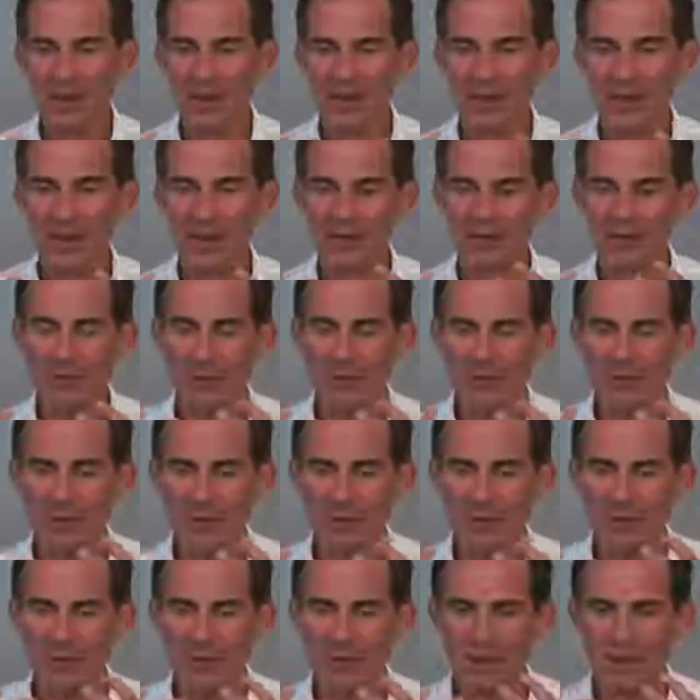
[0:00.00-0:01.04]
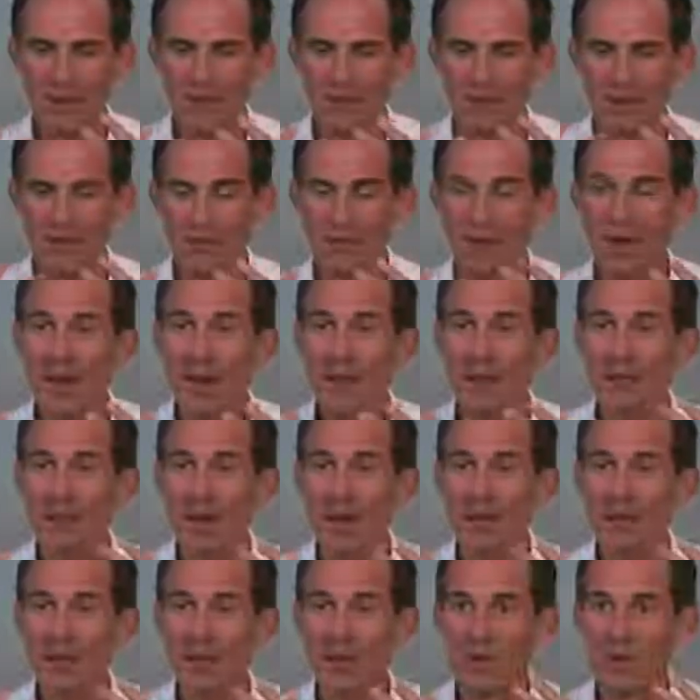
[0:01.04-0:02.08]
it has to
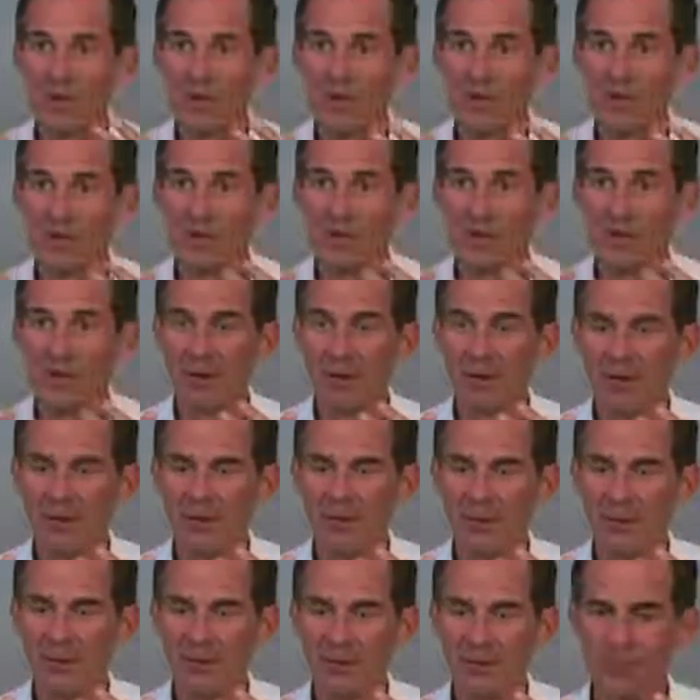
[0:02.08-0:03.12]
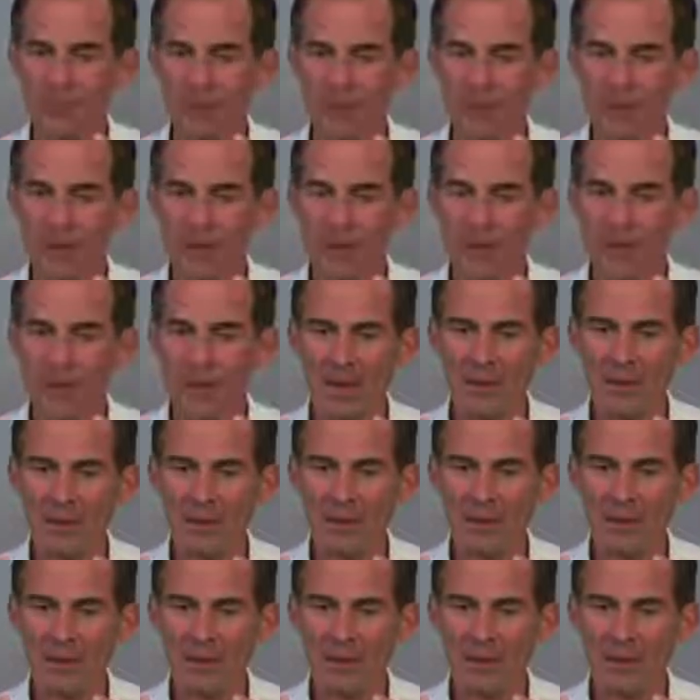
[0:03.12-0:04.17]
vibrate within itself and